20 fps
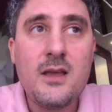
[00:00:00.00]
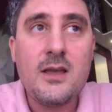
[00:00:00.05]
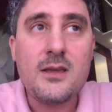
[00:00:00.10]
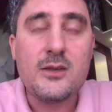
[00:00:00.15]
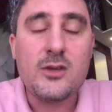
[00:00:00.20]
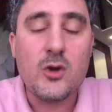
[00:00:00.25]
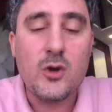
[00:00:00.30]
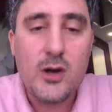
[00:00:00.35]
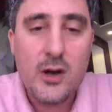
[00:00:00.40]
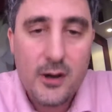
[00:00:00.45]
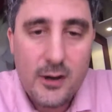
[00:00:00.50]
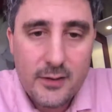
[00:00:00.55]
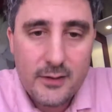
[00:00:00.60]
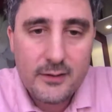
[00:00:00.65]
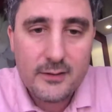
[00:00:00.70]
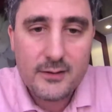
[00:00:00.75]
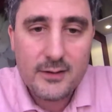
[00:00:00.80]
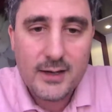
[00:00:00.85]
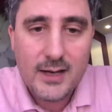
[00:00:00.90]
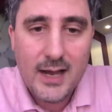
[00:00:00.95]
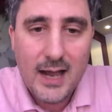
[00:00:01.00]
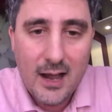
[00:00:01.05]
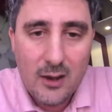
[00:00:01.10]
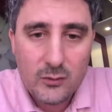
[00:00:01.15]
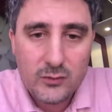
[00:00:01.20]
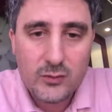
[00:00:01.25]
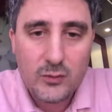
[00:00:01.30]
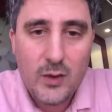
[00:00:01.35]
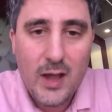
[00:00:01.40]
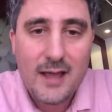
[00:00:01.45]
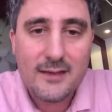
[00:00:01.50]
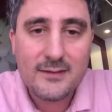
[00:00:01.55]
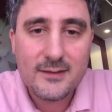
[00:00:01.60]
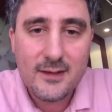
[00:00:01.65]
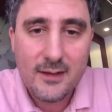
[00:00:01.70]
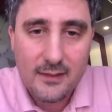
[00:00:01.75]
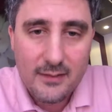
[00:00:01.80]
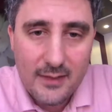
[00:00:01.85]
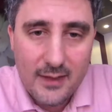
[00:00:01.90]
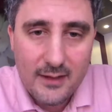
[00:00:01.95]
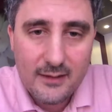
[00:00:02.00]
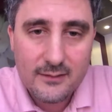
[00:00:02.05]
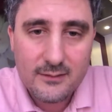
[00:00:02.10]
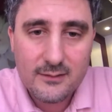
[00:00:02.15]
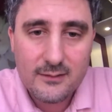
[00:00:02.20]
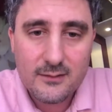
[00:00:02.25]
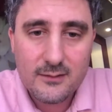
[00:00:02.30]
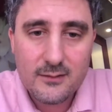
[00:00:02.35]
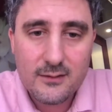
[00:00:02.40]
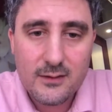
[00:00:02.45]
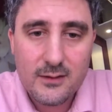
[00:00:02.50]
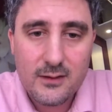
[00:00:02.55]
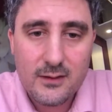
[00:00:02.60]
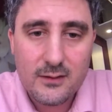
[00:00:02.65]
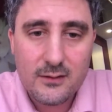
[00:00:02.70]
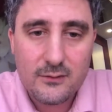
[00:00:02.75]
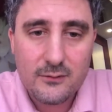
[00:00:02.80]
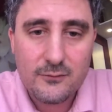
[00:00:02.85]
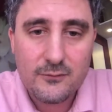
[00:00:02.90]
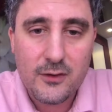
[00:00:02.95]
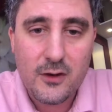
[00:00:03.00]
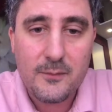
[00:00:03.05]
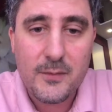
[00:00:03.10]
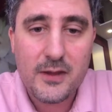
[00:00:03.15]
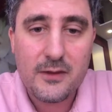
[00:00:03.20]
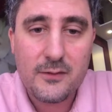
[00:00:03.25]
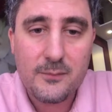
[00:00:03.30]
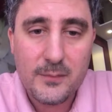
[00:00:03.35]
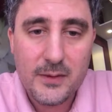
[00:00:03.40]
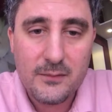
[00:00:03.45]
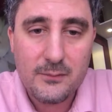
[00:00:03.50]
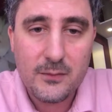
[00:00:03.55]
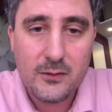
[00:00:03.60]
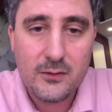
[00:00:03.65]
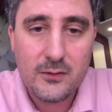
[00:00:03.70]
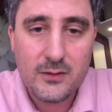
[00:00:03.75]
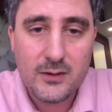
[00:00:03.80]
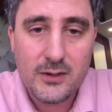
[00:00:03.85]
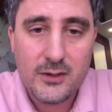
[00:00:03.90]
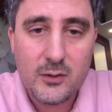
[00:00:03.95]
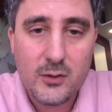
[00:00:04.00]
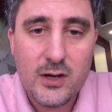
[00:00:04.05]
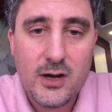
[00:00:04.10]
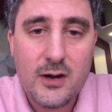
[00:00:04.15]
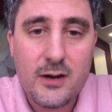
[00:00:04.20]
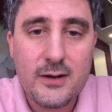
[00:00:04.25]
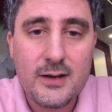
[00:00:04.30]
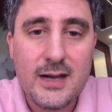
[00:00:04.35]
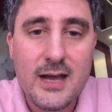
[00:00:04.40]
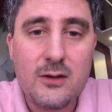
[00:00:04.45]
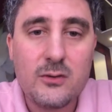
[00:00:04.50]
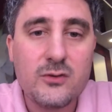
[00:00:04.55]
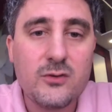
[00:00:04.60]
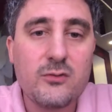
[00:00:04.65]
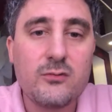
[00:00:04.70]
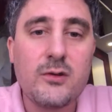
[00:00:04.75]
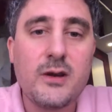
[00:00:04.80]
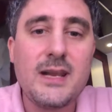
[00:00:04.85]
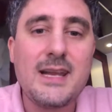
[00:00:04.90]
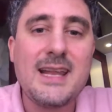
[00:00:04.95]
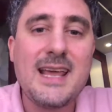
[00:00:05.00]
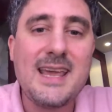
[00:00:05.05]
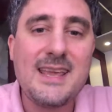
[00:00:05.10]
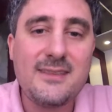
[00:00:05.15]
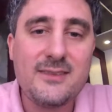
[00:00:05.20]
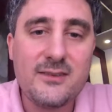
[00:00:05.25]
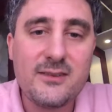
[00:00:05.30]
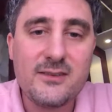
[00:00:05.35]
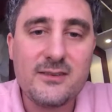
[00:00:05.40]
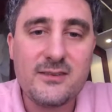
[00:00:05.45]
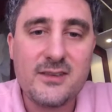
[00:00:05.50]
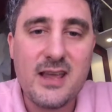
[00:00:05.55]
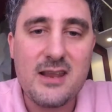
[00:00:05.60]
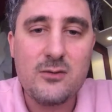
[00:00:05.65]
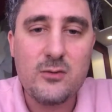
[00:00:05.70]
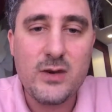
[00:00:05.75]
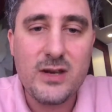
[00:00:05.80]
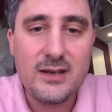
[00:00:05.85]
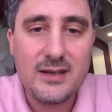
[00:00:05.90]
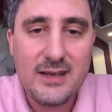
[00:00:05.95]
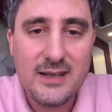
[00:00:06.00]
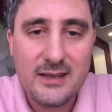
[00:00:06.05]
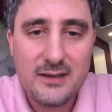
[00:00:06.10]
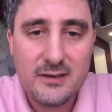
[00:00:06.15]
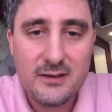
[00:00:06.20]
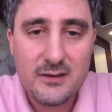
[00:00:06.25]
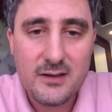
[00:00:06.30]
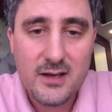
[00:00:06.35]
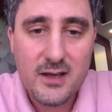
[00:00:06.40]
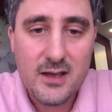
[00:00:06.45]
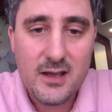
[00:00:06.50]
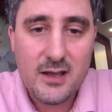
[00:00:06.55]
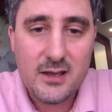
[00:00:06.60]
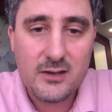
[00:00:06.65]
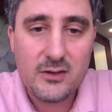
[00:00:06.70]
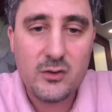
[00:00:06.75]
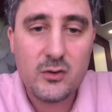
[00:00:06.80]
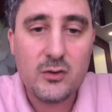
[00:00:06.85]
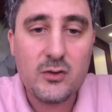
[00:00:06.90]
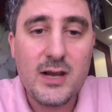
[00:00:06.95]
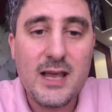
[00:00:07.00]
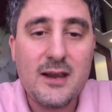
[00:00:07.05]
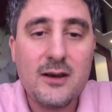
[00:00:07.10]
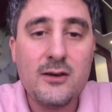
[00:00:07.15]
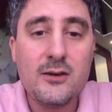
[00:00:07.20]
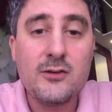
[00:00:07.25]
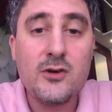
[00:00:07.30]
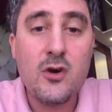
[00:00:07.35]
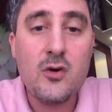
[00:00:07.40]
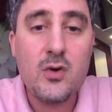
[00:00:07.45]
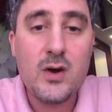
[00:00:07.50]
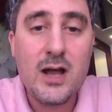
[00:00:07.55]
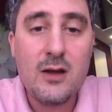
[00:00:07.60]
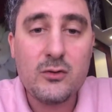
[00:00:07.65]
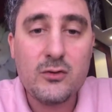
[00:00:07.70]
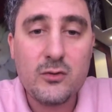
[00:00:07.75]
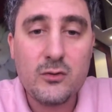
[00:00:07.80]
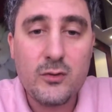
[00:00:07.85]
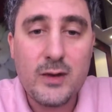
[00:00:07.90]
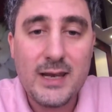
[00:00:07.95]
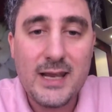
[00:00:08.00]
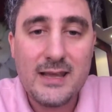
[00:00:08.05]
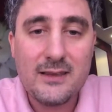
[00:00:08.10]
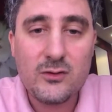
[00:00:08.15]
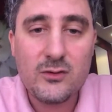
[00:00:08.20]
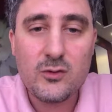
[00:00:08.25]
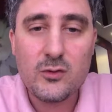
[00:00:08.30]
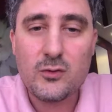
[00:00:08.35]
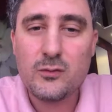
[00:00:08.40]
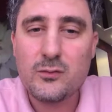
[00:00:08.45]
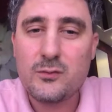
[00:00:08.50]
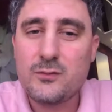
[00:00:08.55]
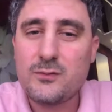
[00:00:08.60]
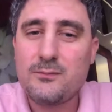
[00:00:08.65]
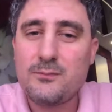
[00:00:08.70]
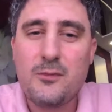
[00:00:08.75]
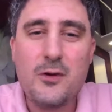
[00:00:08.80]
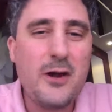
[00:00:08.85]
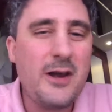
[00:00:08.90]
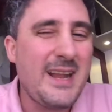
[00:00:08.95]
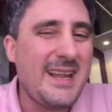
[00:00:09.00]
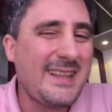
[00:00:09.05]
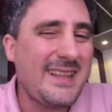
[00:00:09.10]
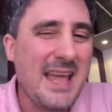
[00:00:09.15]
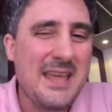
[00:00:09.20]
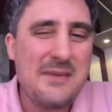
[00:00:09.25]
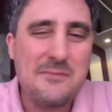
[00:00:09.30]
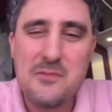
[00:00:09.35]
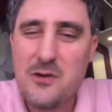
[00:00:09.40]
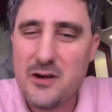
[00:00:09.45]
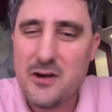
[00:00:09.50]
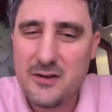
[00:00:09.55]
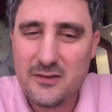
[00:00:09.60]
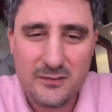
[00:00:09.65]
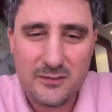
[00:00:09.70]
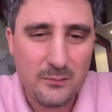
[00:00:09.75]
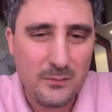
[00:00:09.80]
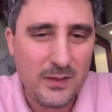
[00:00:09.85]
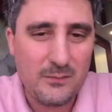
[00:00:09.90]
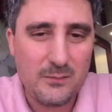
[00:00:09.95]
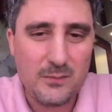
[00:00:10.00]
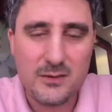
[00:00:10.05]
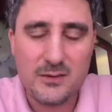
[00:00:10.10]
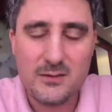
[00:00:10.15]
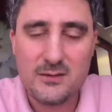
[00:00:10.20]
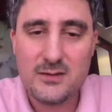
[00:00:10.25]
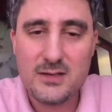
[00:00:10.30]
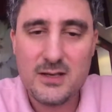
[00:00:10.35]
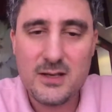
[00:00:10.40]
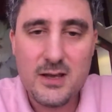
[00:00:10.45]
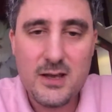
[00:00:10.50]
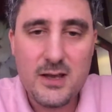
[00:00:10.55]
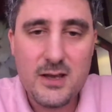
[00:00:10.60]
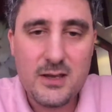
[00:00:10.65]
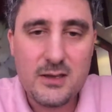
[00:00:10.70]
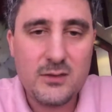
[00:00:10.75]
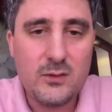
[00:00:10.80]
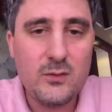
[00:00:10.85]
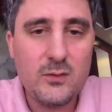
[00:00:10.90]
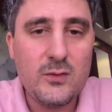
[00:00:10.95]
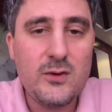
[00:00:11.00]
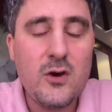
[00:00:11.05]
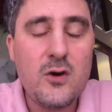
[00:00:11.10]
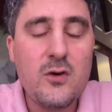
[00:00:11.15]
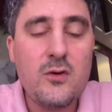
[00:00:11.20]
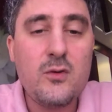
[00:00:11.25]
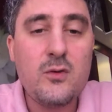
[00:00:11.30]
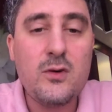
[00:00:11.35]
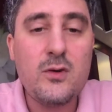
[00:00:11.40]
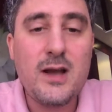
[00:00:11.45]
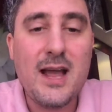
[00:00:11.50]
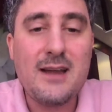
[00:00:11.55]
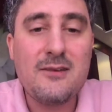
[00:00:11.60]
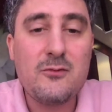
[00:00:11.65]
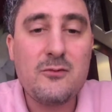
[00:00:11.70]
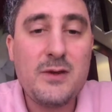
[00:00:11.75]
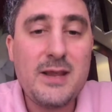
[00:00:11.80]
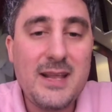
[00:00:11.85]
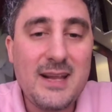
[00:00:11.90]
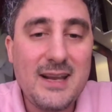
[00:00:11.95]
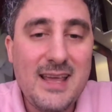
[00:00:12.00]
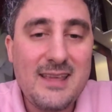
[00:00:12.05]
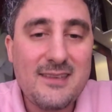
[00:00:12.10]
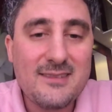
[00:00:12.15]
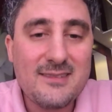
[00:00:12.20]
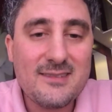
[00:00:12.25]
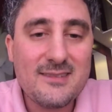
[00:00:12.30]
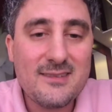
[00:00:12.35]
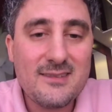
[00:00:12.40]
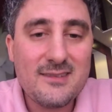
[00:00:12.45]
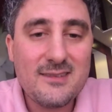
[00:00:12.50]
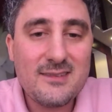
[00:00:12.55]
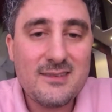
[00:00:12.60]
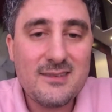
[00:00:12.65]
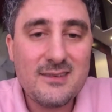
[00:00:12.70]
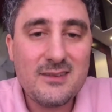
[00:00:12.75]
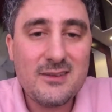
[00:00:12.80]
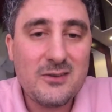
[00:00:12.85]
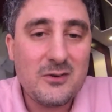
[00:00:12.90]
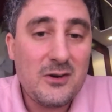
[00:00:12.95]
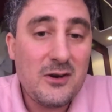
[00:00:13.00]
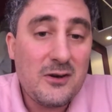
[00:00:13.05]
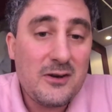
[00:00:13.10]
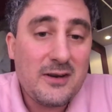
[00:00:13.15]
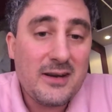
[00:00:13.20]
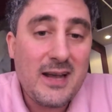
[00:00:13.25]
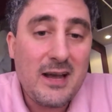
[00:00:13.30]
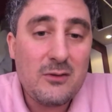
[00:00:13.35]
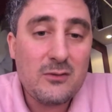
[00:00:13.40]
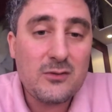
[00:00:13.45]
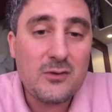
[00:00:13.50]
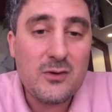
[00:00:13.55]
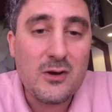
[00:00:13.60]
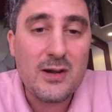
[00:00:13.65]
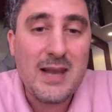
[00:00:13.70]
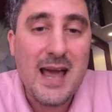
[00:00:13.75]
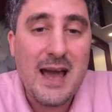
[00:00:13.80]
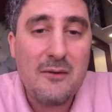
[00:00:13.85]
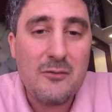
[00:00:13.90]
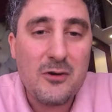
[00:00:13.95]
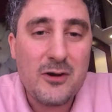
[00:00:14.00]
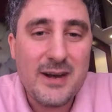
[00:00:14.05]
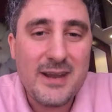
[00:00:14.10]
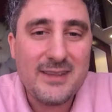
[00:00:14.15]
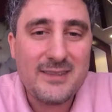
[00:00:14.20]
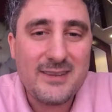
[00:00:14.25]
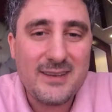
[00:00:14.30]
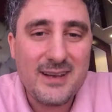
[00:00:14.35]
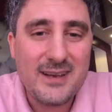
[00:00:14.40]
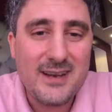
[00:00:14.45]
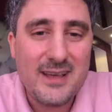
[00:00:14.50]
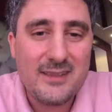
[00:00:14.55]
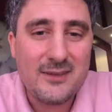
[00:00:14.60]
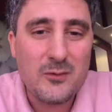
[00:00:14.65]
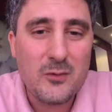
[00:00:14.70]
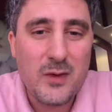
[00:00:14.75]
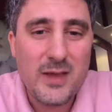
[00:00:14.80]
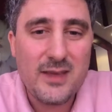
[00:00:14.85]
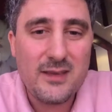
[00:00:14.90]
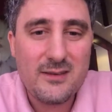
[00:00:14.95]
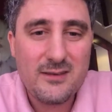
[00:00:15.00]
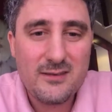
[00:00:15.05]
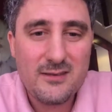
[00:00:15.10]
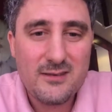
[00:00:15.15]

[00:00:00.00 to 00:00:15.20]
you learn how to ask things from other people, you learn how to relate genuinely, you know how to relate to very diverse people, you know and realize, you learn how to collaborate in another way.